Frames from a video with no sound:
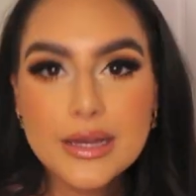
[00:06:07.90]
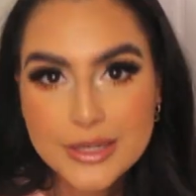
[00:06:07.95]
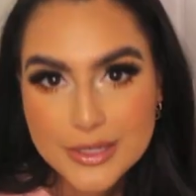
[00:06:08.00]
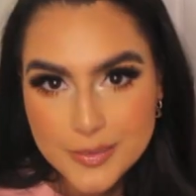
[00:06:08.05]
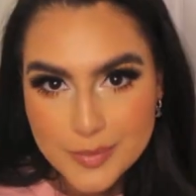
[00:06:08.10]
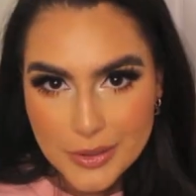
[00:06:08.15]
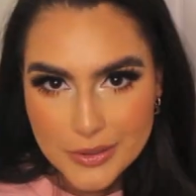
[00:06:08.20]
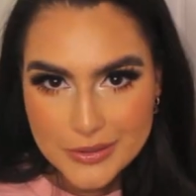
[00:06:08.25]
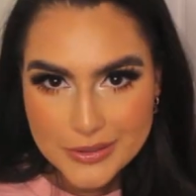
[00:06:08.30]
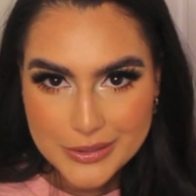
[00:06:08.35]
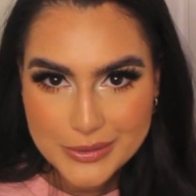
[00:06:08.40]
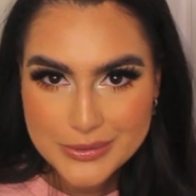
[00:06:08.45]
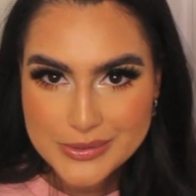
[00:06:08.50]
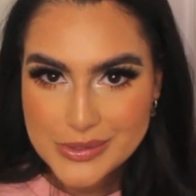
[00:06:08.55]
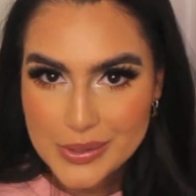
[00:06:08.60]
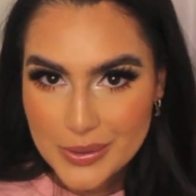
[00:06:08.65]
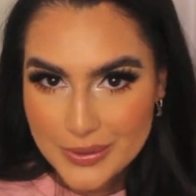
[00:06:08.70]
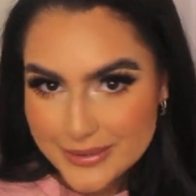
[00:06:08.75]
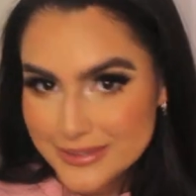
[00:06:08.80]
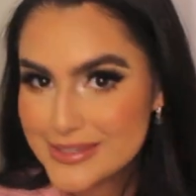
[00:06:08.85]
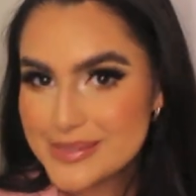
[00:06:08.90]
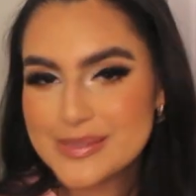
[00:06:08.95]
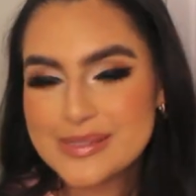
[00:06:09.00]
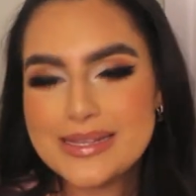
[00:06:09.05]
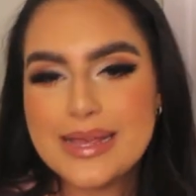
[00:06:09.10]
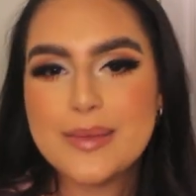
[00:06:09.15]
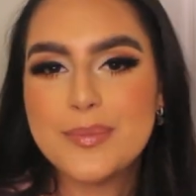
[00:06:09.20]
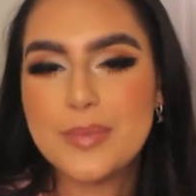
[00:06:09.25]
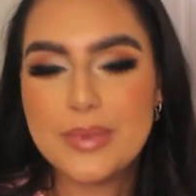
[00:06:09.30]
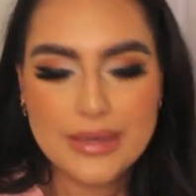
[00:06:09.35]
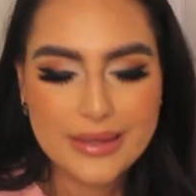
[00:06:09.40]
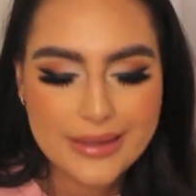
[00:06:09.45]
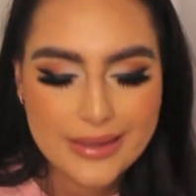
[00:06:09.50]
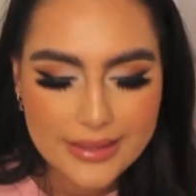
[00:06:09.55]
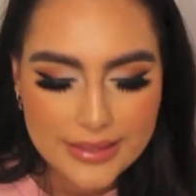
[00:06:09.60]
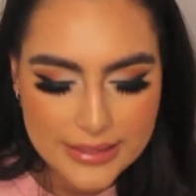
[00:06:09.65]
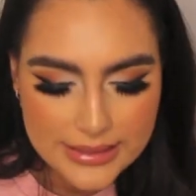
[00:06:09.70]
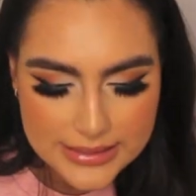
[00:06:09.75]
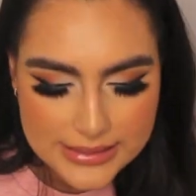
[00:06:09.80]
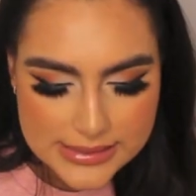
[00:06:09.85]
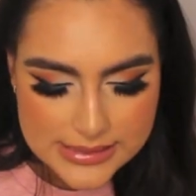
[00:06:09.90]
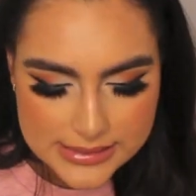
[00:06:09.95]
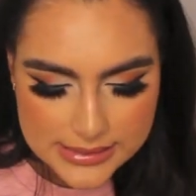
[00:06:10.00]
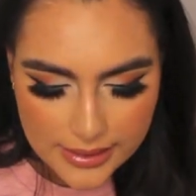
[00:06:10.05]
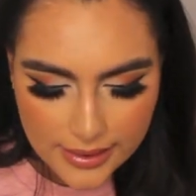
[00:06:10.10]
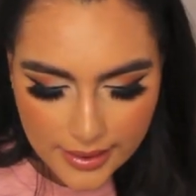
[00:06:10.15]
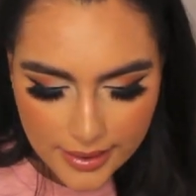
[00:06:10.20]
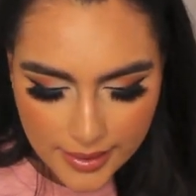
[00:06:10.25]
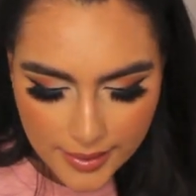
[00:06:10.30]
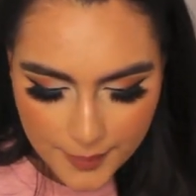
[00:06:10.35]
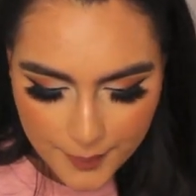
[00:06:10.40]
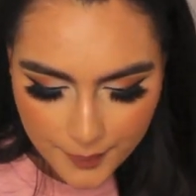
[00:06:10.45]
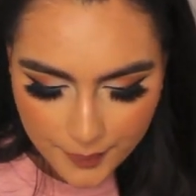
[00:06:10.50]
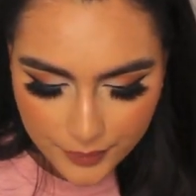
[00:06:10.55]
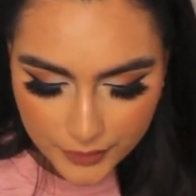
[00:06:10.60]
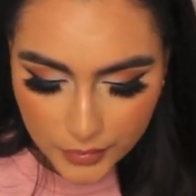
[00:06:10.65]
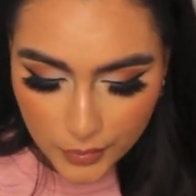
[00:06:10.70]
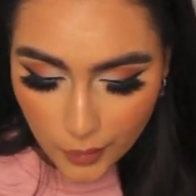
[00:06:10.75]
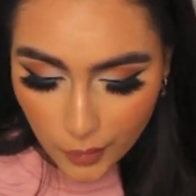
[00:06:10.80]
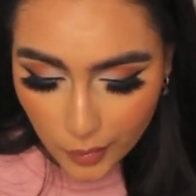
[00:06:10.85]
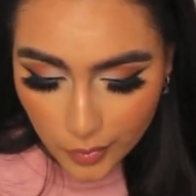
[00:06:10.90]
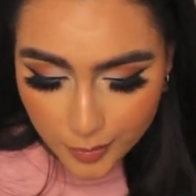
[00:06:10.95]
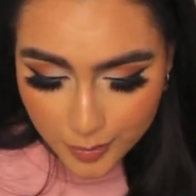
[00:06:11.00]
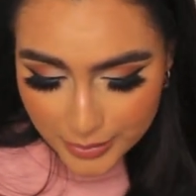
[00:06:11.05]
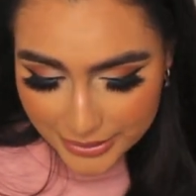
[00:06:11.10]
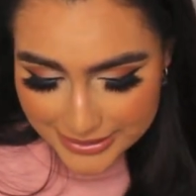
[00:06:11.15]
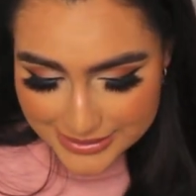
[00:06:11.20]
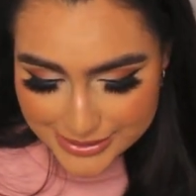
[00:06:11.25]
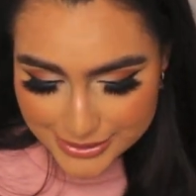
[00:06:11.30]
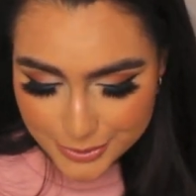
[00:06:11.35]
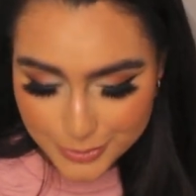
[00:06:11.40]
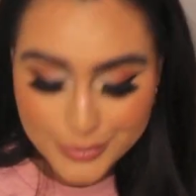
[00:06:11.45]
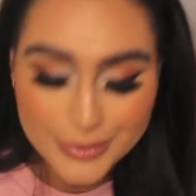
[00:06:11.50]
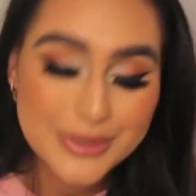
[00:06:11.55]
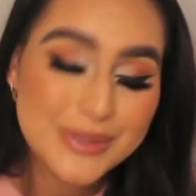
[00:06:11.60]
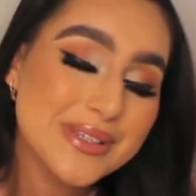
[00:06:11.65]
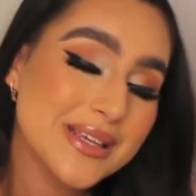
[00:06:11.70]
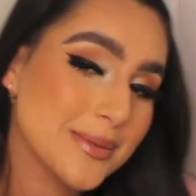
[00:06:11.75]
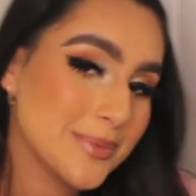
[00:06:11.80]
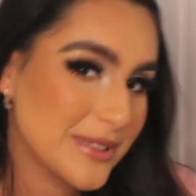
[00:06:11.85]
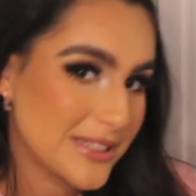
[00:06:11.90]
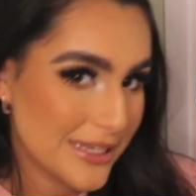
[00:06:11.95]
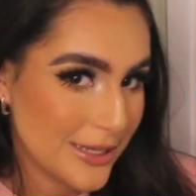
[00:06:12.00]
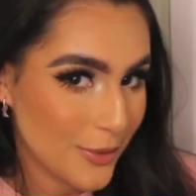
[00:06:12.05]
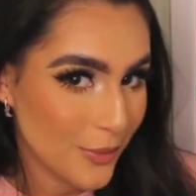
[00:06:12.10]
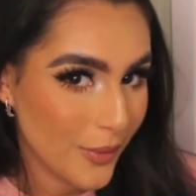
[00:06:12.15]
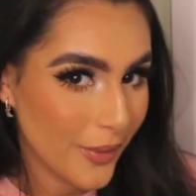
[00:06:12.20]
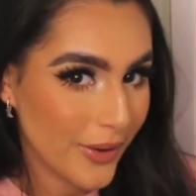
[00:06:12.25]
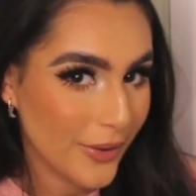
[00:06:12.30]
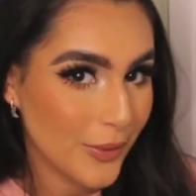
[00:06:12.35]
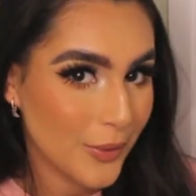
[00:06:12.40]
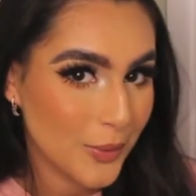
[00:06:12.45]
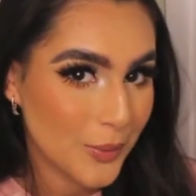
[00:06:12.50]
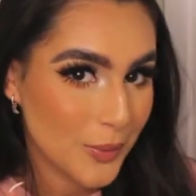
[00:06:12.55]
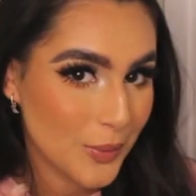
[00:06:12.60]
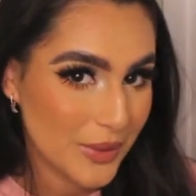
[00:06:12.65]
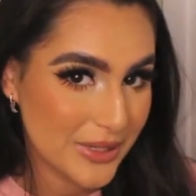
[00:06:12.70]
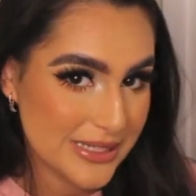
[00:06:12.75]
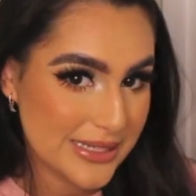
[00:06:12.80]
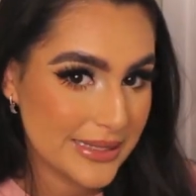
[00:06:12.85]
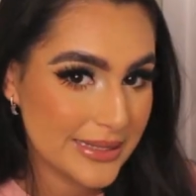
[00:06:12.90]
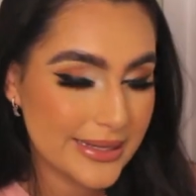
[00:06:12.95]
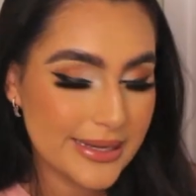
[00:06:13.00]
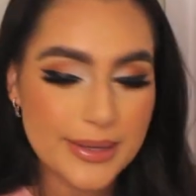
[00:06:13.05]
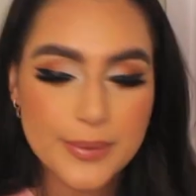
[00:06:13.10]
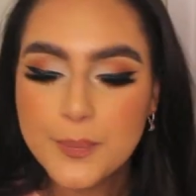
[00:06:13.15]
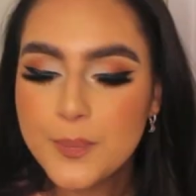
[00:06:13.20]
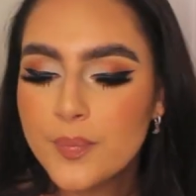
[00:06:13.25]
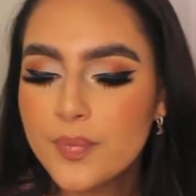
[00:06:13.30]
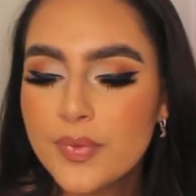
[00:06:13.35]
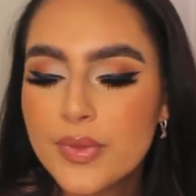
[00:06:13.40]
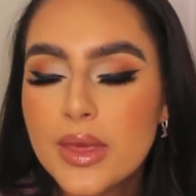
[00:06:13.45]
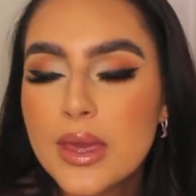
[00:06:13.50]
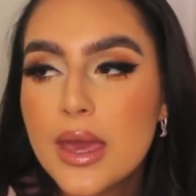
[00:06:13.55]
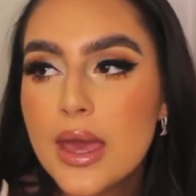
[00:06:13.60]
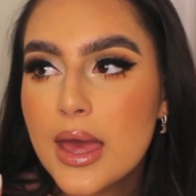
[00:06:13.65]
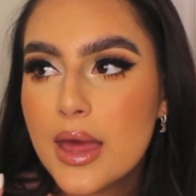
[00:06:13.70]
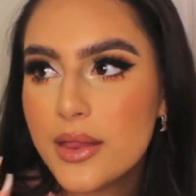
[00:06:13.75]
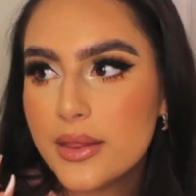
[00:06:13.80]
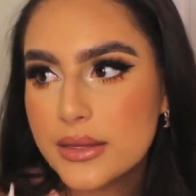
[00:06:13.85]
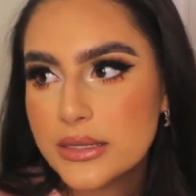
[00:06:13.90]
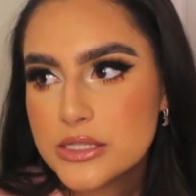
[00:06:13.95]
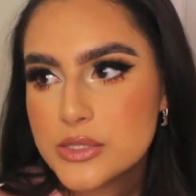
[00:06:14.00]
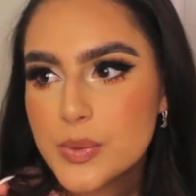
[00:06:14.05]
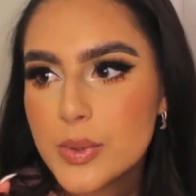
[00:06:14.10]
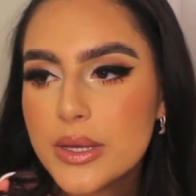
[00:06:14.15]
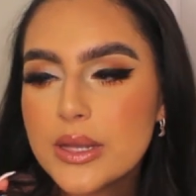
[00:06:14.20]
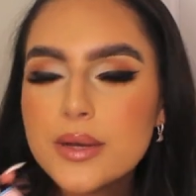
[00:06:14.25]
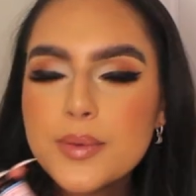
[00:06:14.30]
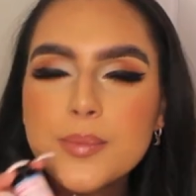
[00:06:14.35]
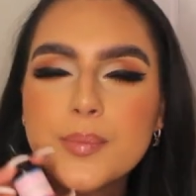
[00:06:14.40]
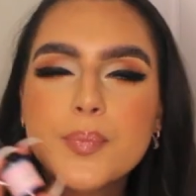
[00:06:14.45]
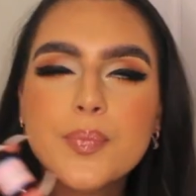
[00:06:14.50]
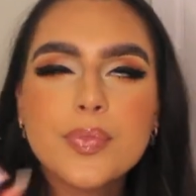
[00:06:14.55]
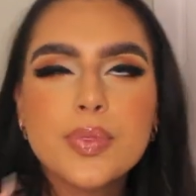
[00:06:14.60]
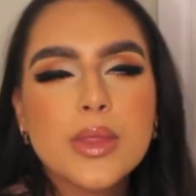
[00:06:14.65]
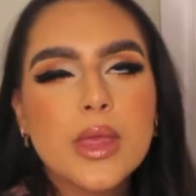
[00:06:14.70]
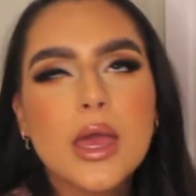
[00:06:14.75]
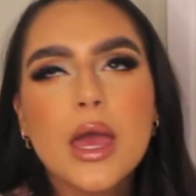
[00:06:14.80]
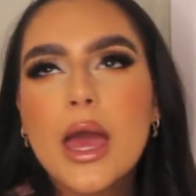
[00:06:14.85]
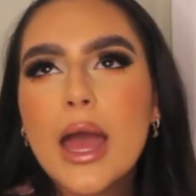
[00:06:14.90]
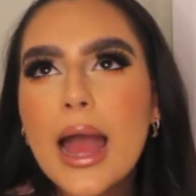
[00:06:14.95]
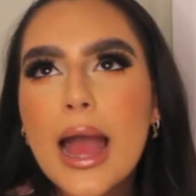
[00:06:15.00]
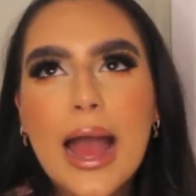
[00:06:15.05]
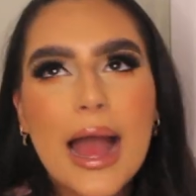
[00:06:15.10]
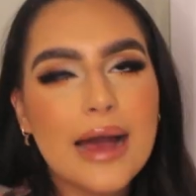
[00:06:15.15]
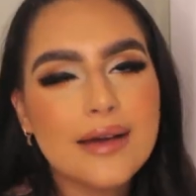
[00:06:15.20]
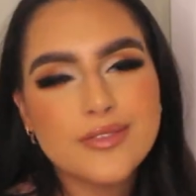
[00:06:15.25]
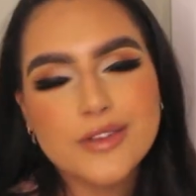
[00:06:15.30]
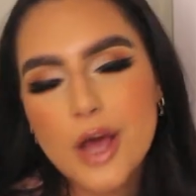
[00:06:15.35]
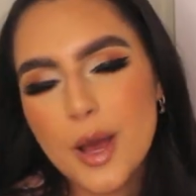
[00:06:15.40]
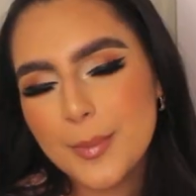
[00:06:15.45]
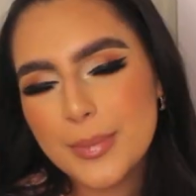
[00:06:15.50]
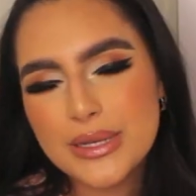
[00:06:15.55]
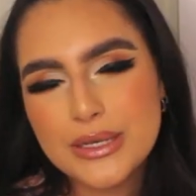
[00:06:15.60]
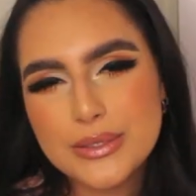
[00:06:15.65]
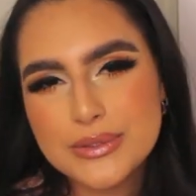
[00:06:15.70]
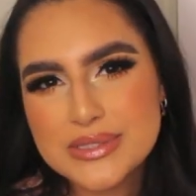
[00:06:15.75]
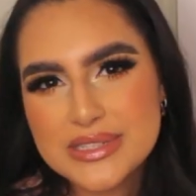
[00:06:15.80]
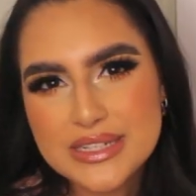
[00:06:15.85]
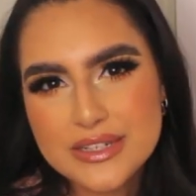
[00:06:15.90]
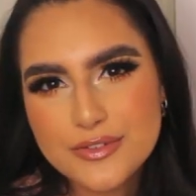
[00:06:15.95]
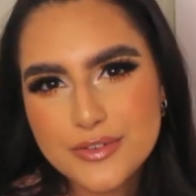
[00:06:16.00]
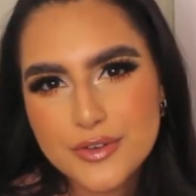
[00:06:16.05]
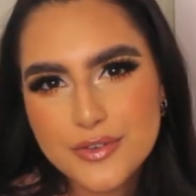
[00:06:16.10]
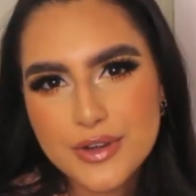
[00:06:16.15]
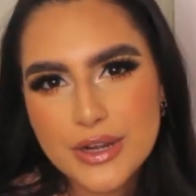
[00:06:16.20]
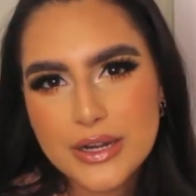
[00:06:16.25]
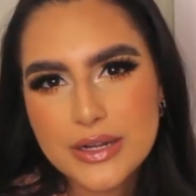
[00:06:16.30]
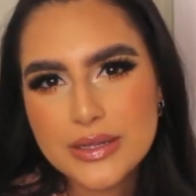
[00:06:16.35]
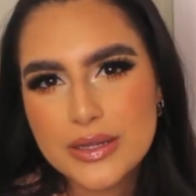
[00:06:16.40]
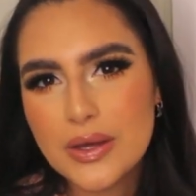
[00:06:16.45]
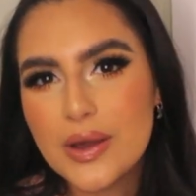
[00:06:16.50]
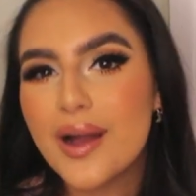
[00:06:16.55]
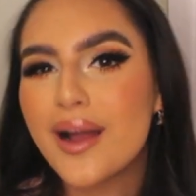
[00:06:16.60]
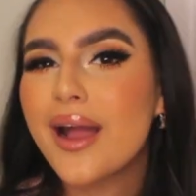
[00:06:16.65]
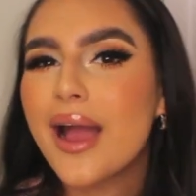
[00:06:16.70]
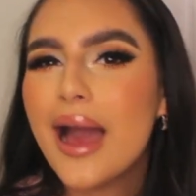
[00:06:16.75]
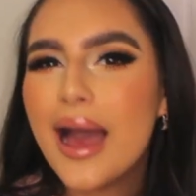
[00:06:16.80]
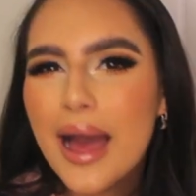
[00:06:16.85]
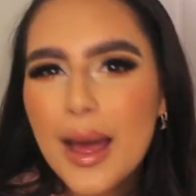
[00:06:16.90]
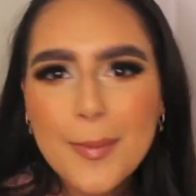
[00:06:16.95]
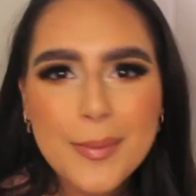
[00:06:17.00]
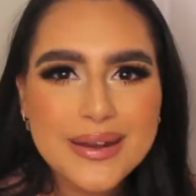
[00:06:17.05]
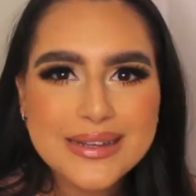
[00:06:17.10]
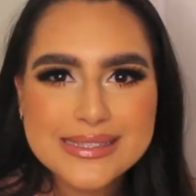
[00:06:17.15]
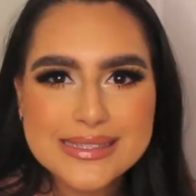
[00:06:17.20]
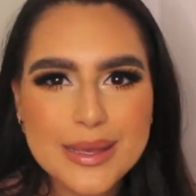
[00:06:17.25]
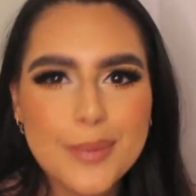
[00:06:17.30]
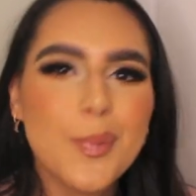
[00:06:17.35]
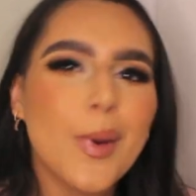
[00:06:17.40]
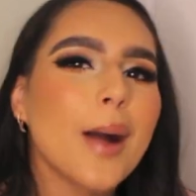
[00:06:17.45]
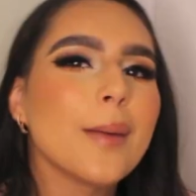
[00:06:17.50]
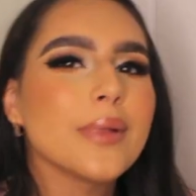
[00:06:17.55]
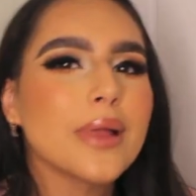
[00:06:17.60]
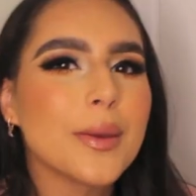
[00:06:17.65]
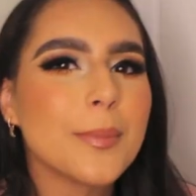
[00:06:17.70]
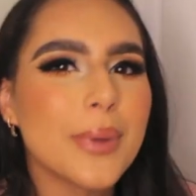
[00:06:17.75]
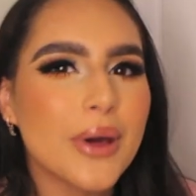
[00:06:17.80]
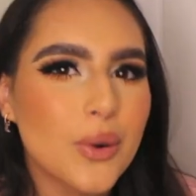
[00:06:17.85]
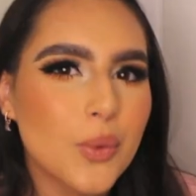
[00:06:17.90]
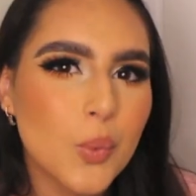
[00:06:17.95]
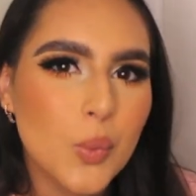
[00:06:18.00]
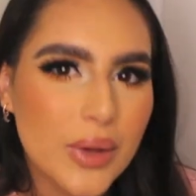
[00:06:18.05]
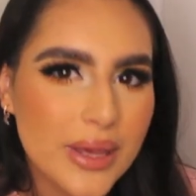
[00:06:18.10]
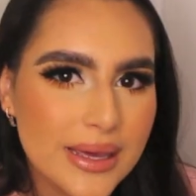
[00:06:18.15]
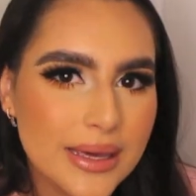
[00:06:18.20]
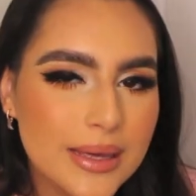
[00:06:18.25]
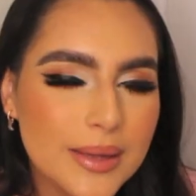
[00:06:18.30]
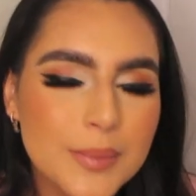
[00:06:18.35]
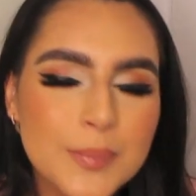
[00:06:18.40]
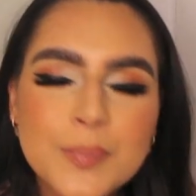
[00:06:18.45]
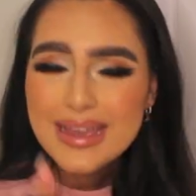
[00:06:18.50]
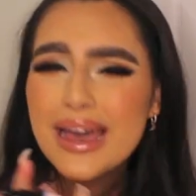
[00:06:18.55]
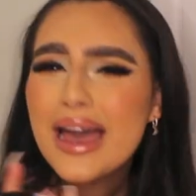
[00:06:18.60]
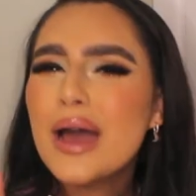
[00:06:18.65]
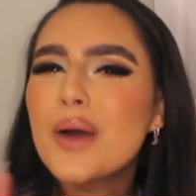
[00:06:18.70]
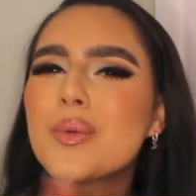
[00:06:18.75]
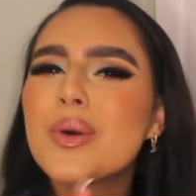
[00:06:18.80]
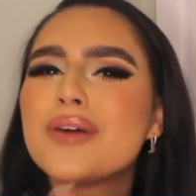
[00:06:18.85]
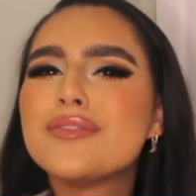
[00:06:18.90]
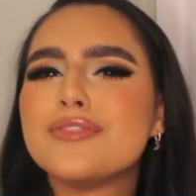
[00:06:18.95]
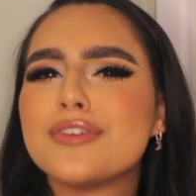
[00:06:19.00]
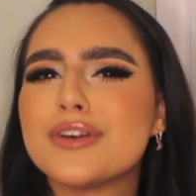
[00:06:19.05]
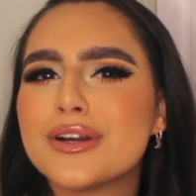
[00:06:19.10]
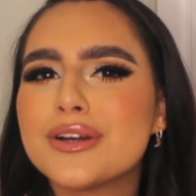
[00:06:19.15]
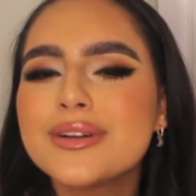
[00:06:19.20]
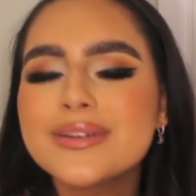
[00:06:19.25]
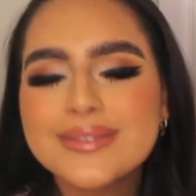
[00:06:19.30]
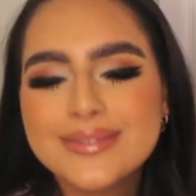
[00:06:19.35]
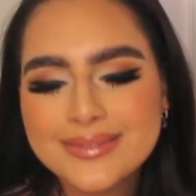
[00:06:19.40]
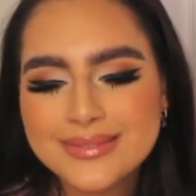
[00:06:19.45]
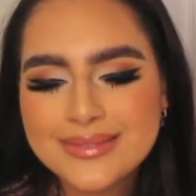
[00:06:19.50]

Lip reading: Good Molecules also sent me this cold pressed rosehip seed oil recently. This one, have not been using it for very long. I'm gonna say probably about a week. However,